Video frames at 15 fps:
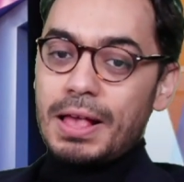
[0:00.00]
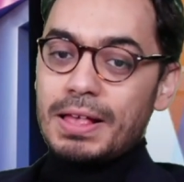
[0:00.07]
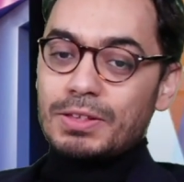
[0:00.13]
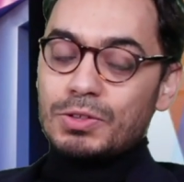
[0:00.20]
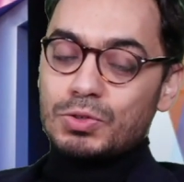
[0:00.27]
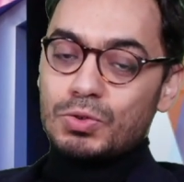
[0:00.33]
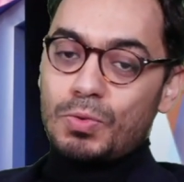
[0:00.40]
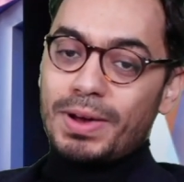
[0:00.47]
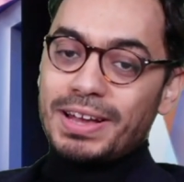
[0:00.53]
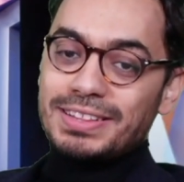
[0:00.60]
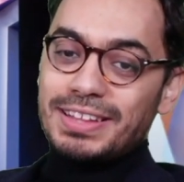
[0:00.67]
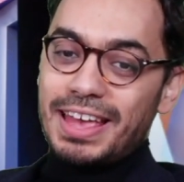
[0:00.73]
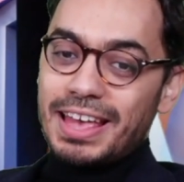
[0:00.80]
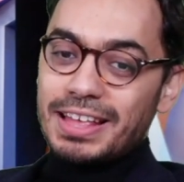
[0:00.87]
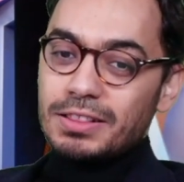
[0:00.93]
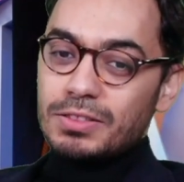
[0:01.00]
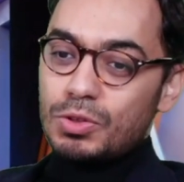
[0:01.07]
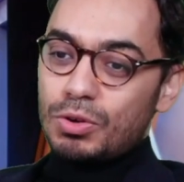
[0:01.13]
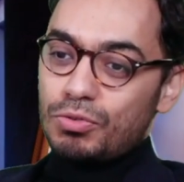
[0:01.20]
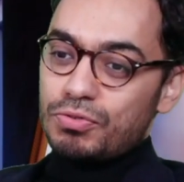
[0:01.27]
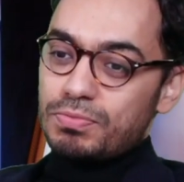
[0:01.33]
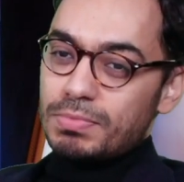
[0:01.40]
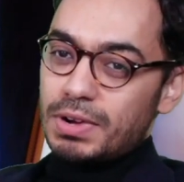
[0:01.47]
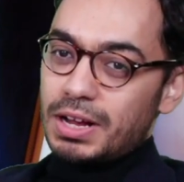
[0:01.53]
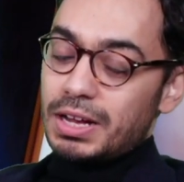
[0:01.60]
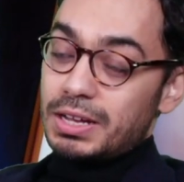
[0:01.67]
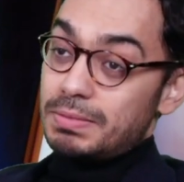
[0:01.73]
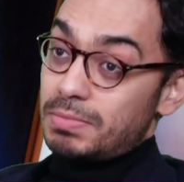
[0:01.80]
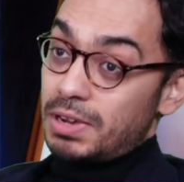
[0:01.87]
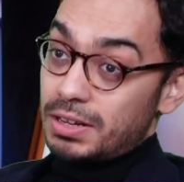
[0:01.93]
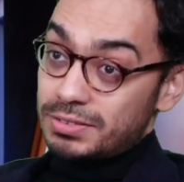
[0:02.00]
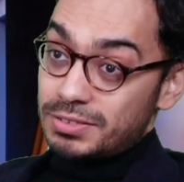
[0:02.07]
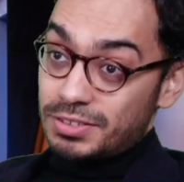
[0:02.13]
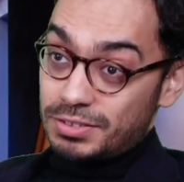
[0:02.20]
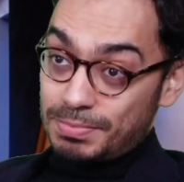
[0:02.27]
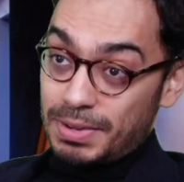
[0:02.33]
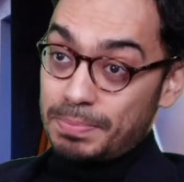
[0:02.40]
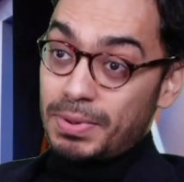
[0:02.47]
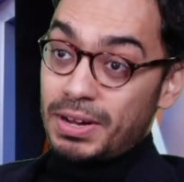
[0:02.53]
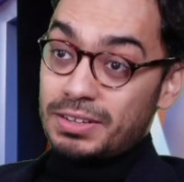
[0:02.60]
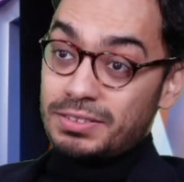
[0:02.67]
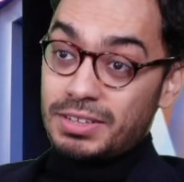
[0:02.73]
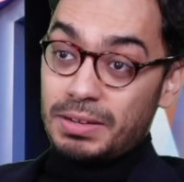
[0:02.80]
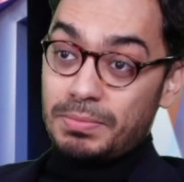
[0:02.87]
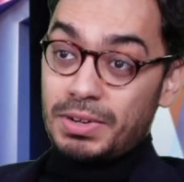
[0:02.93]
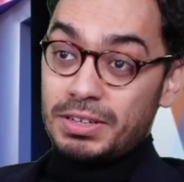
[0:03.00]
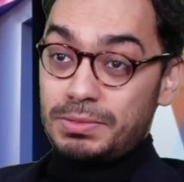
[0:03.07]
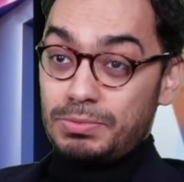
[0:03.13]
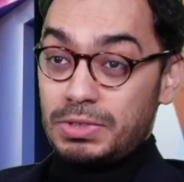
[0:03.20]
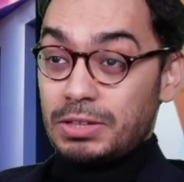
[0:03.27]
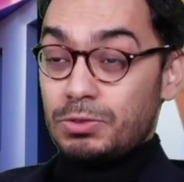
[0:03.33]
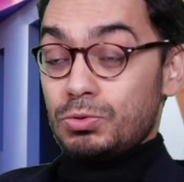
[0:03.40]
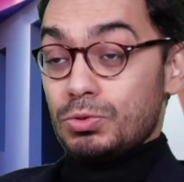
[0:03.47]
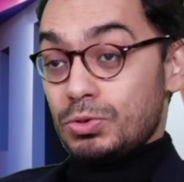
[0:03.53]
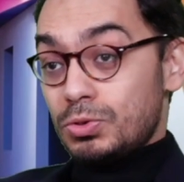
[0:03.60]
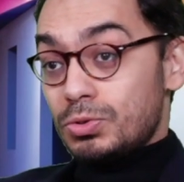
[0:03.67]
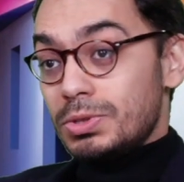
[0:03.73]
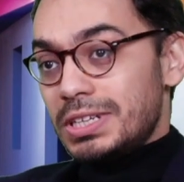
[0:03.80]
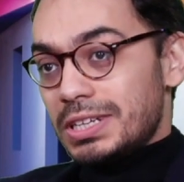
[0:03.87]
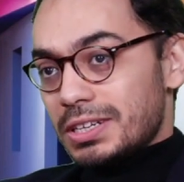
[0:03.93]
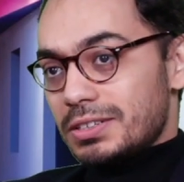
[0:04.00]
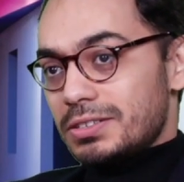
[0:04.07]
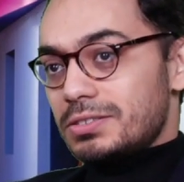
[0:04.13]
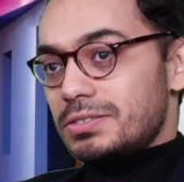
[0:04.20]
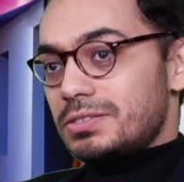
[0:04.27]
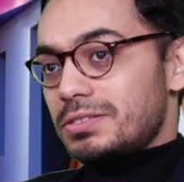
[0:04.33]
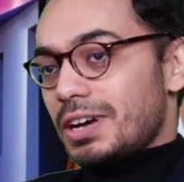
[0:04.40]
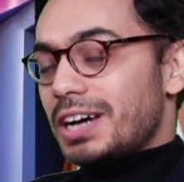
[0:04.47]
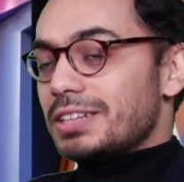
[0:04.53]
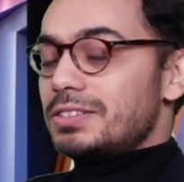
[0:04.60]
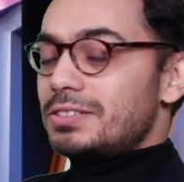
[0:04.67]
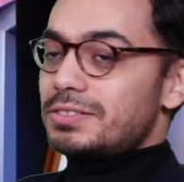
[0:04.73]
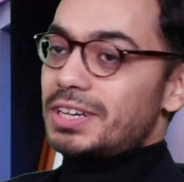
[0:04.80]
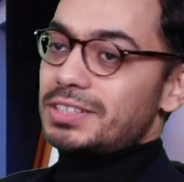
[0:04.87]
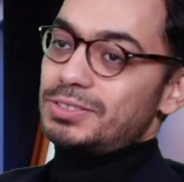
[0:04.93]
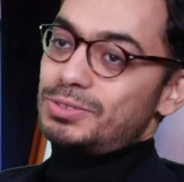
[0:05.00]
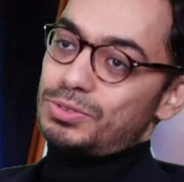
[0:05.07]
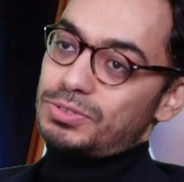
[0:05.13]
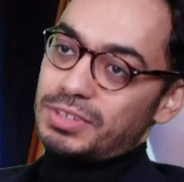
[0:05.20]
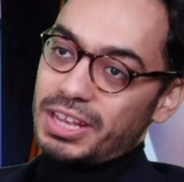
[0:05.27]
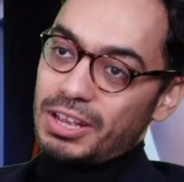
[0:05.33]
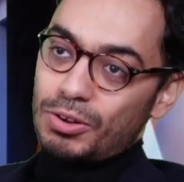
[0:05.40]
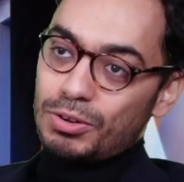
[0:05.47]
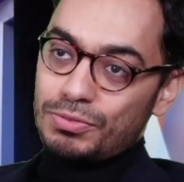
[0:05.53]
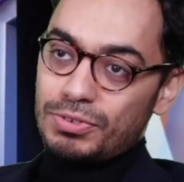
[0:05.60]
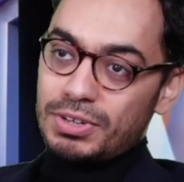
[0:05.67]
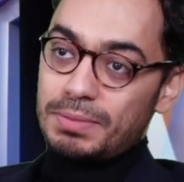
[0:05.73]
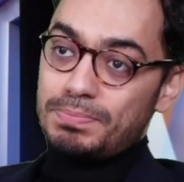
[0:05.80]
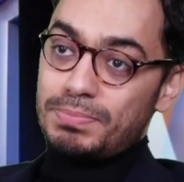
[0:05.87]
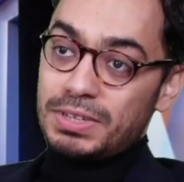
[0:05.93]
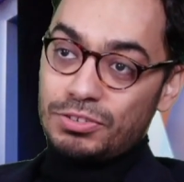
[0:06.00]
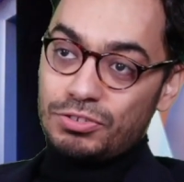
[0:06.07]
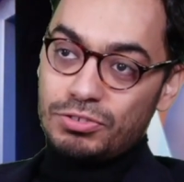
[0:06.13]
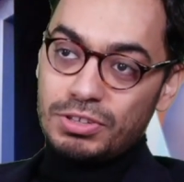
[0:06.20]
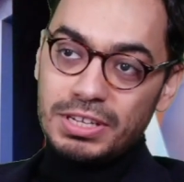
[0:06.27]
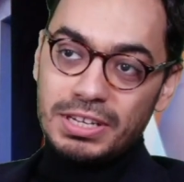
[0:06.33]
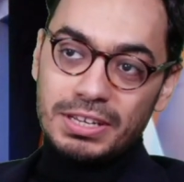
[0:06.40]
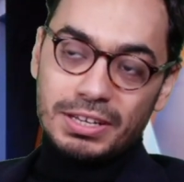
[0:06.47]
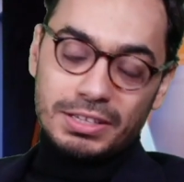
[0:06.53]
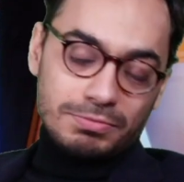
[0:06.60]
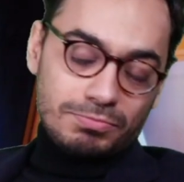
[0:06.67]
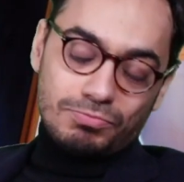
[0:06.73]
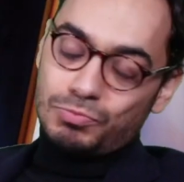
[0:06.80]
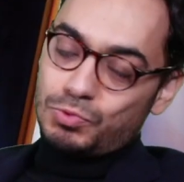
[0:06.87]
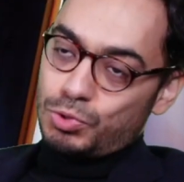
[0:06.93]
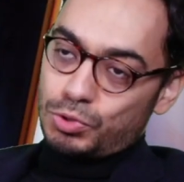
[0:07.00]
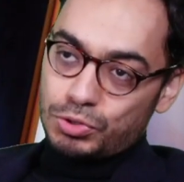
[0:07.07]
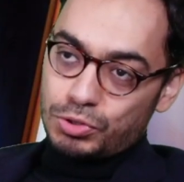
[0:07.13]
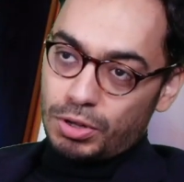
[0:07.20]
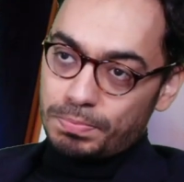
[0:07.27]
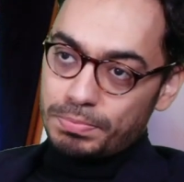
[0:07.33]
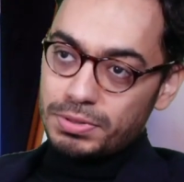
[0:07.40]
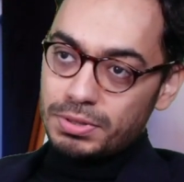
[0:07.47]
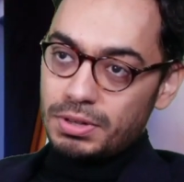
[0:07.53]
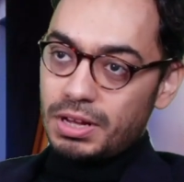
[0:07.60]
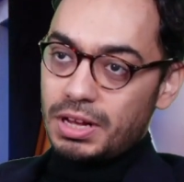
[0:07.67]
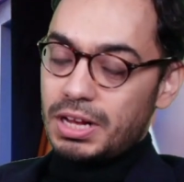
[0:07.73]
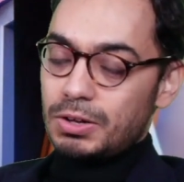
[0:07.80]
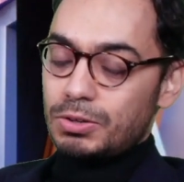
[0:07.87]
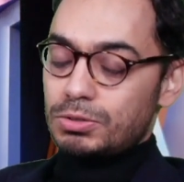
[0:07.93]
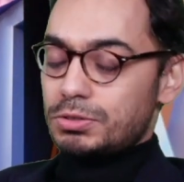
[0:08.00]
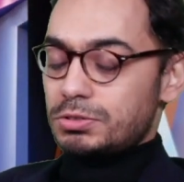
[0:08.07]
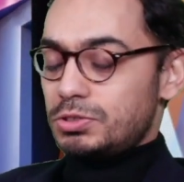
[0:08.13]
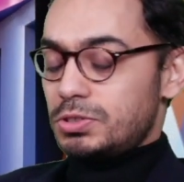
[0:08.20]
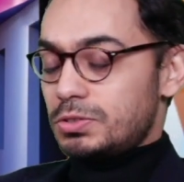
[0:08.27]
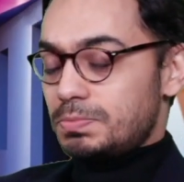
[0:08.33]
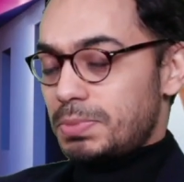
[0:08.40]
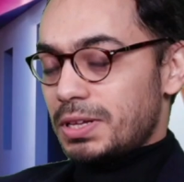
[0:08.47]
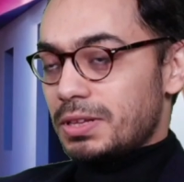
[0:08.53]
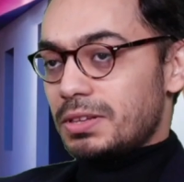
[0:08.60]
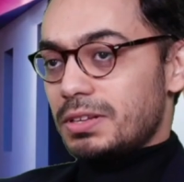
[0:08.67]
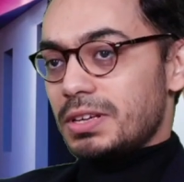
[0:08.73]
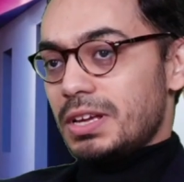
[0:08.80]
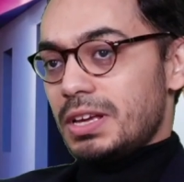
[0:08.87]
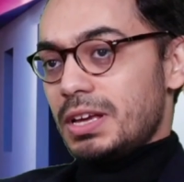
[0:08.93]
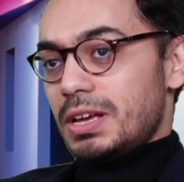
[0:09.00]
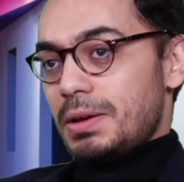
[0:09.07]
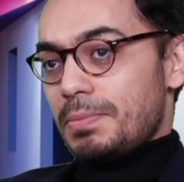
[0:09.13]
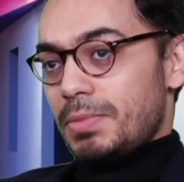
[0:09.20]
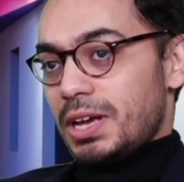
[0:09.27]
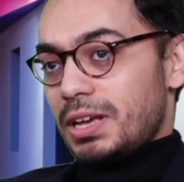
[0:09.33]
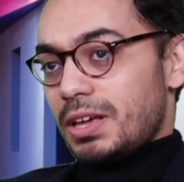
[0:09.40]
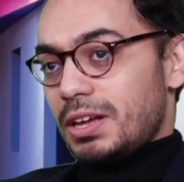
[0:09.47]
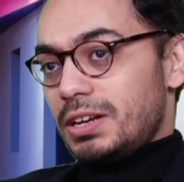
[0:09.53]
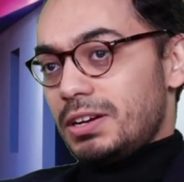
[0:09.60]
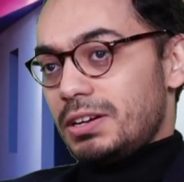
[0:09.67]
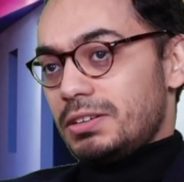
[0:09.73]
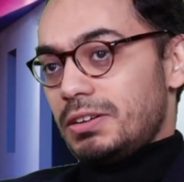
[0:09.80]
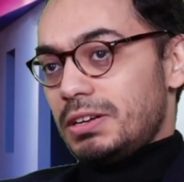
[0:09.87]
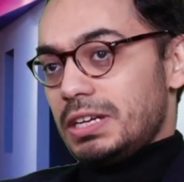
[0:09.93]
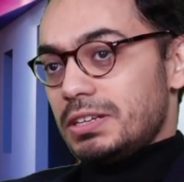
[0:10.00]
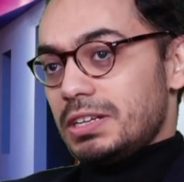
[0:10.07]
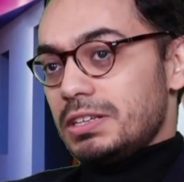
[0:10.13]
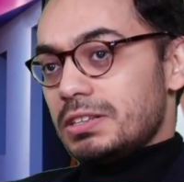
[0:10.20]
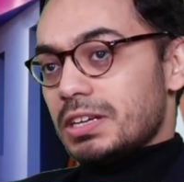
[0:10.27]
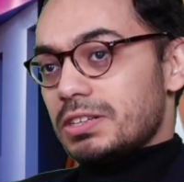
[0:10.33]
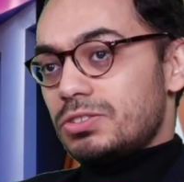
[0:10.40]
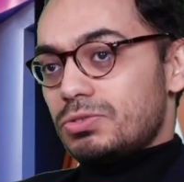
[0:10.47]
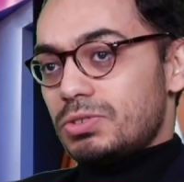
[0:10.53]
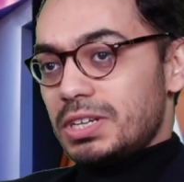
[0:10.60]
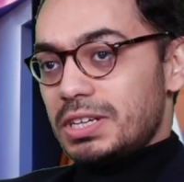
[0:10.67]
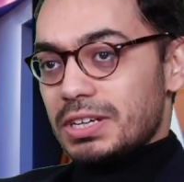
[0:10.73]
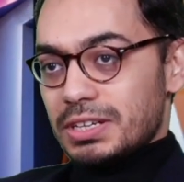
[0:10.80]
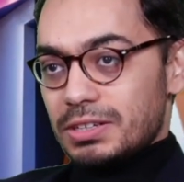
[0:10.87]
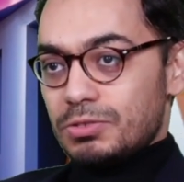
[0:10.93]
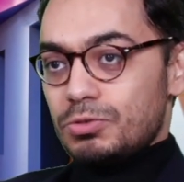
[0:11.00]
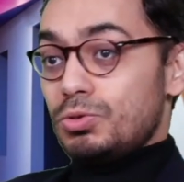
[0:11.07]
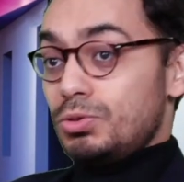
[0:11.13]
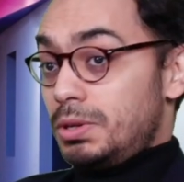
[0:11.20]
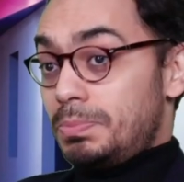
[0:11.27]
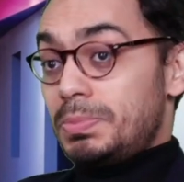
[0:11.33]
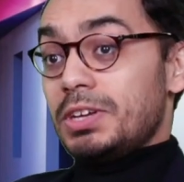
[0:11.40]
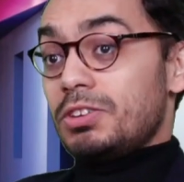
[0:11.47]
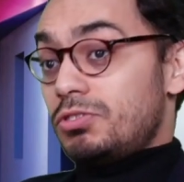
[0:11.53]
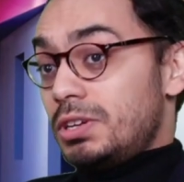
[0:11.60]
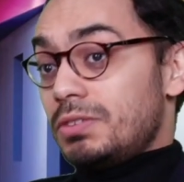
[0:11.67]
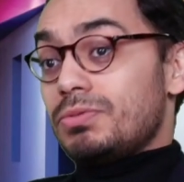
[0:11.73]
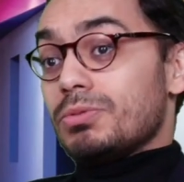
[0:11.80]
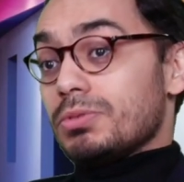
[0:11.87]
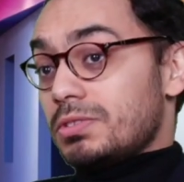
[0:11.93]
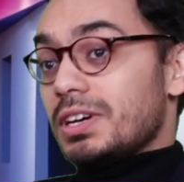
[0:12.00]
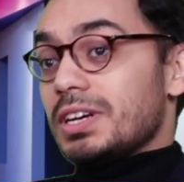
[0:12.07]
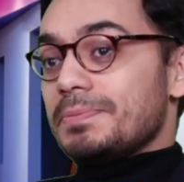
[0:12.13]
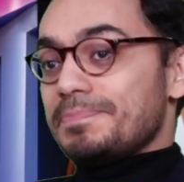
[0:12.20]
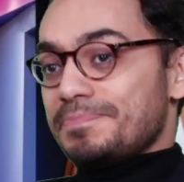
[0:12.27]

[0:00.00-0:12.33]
So by the end of my master's, my part-time master's, that took 2 years, I decided to stay on for a PhD and to stop or suspend my career in the industry and do the PhD full-time.